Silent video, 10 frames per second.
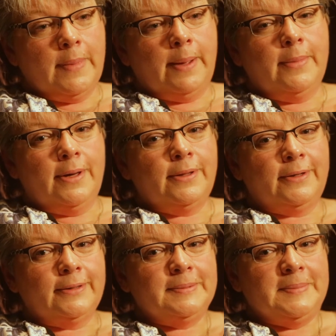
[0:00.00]
my
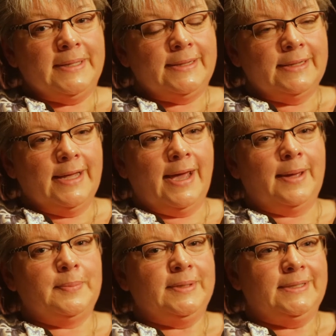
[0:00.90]
mother. But
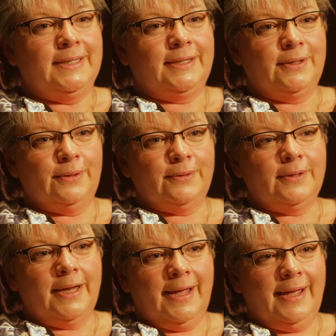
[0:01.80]
that particular
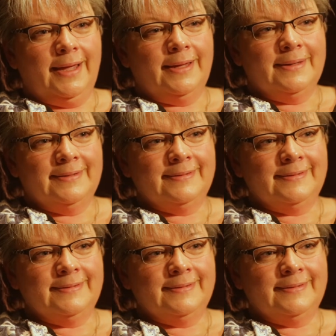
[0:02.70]
day,